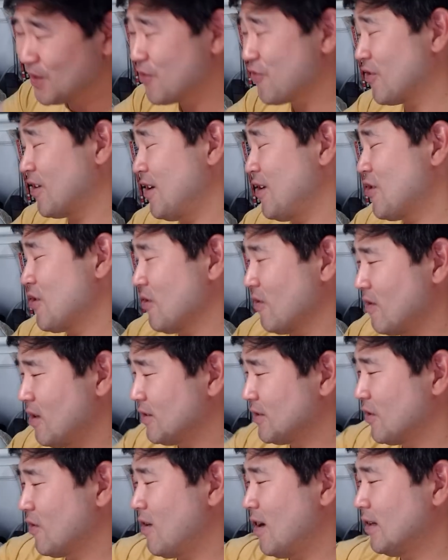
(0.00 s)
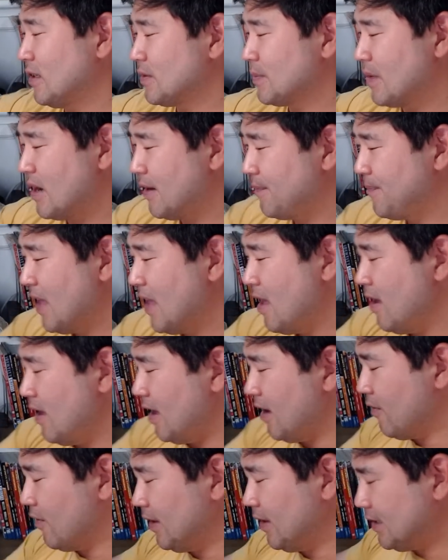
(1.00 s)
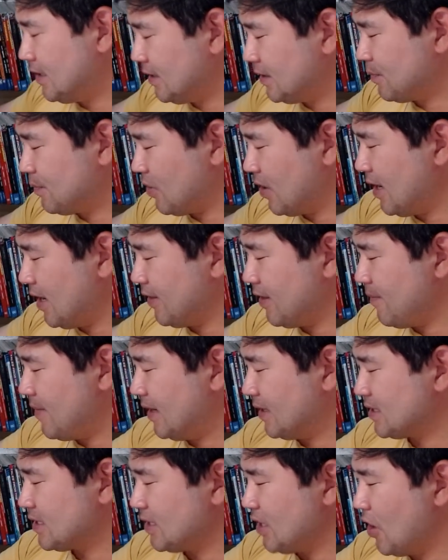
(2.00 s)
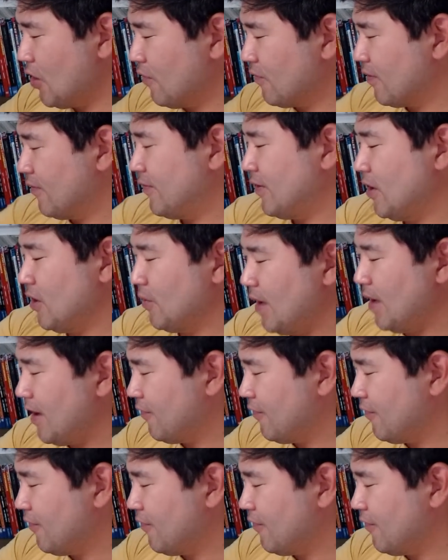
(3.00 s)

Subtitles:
a traditional cult across spread. It really does bring the best overview.